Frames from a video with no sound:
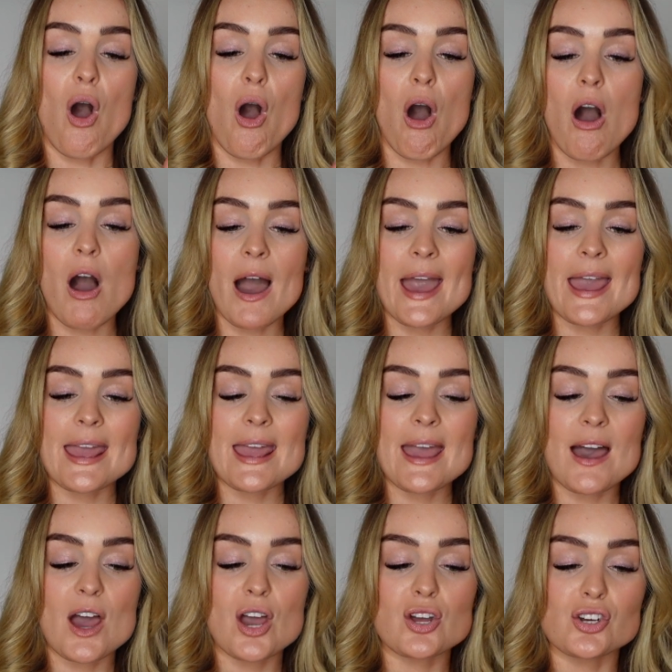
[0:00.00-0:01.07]

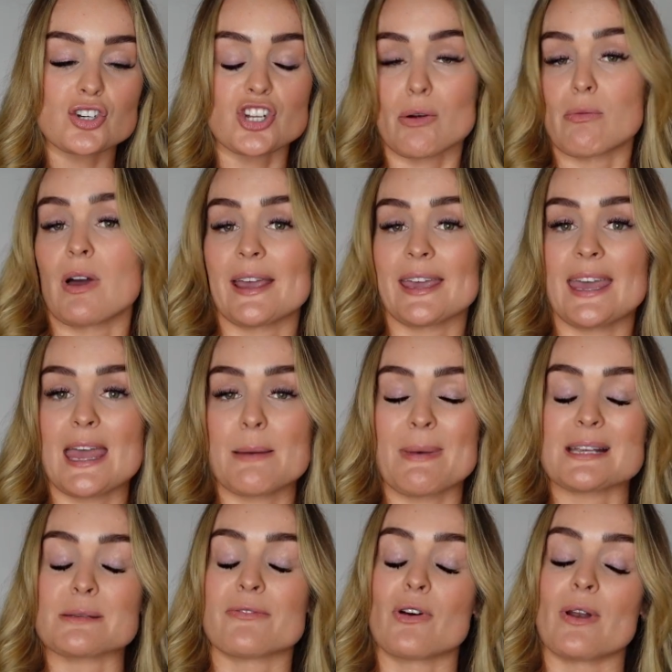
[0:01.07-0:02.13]
I don't like it, it
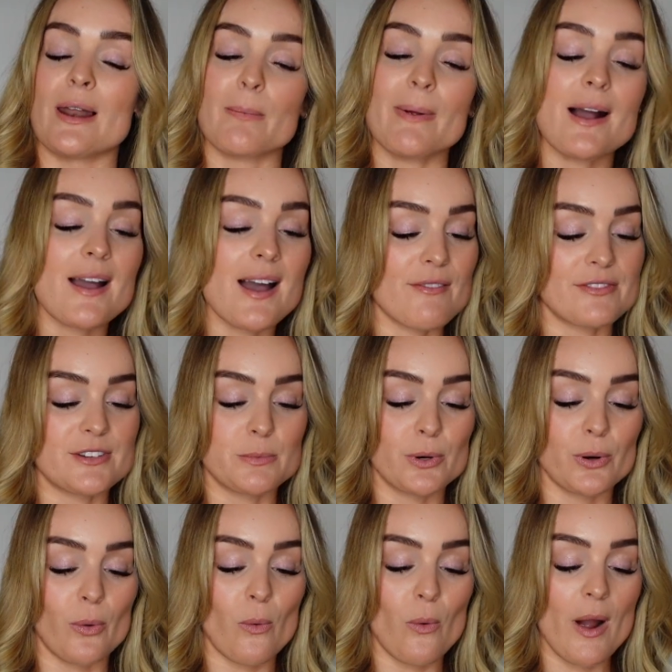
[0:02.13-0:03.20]
makes me feel a little bit
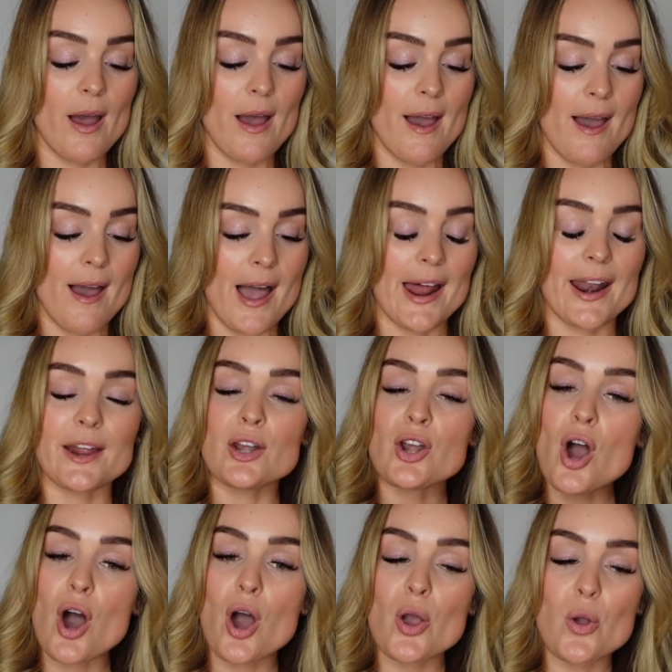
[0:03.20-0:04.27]
uncomfortable, and I
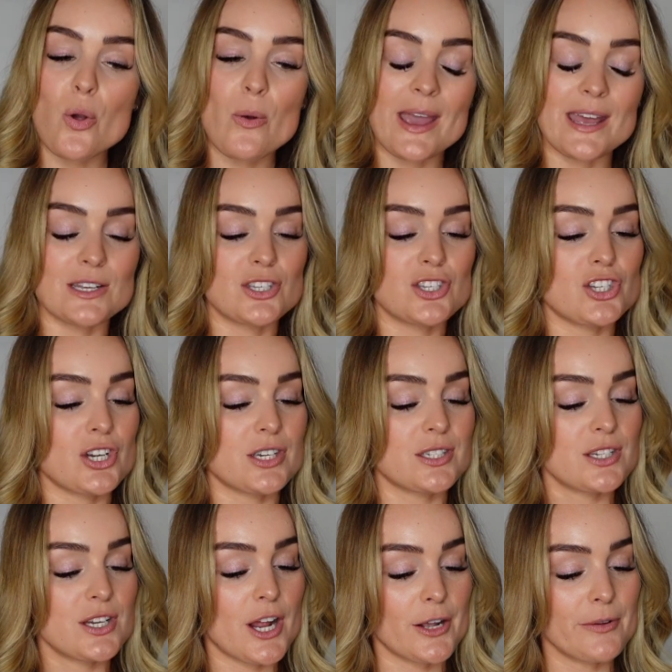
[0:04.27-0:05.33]
know it's
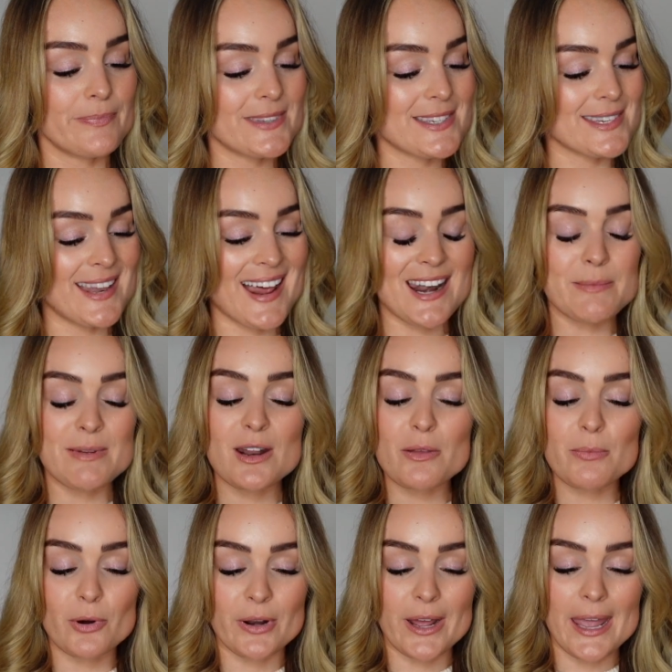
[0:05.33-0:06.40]
just, you know, it's an anatomy of the
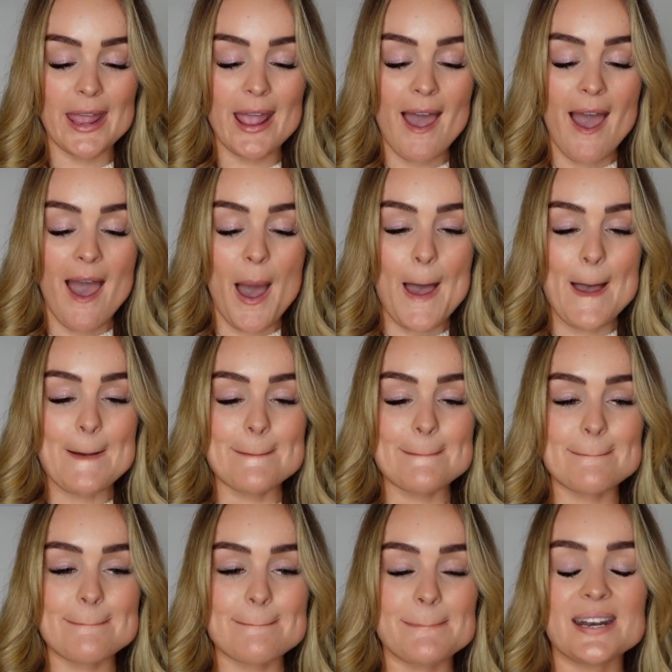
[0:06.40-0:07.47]
body,
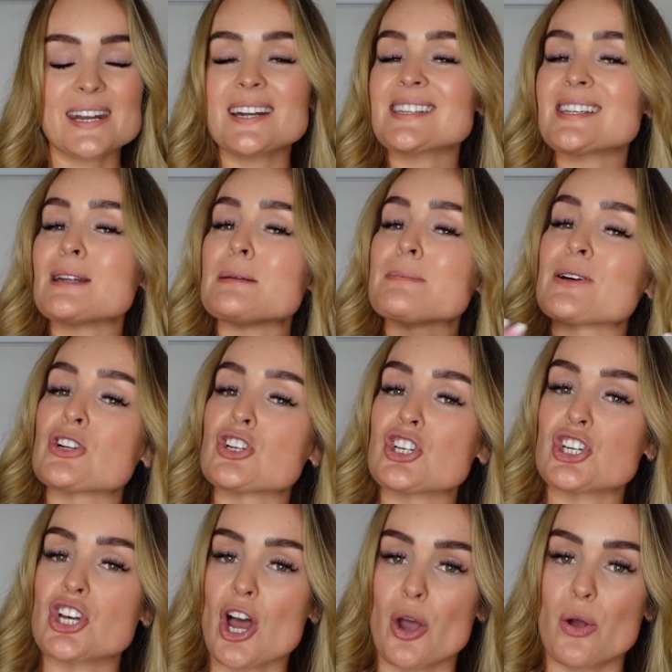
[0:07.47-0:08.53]
but it doesn't need to be on
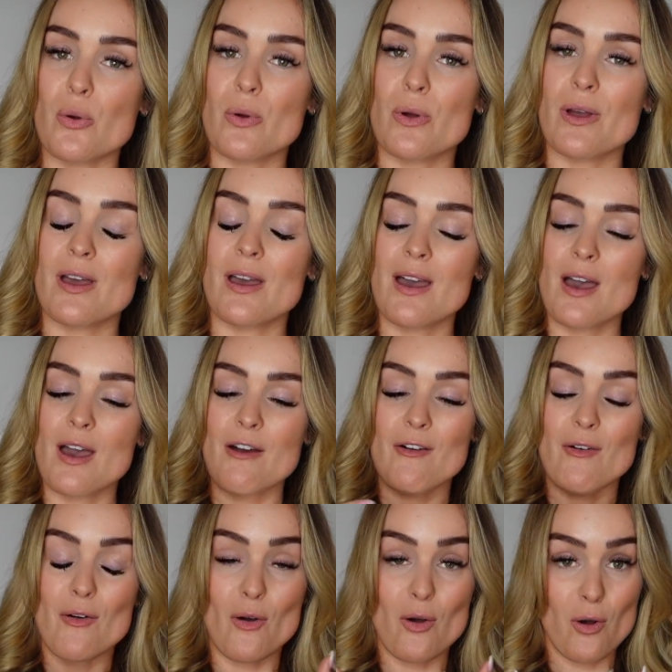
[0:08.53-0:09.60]
show
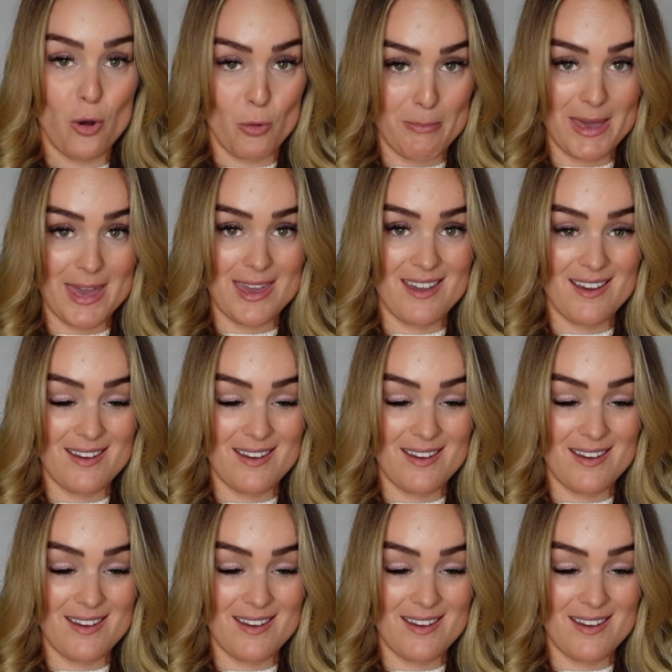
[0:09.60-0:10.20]
on me.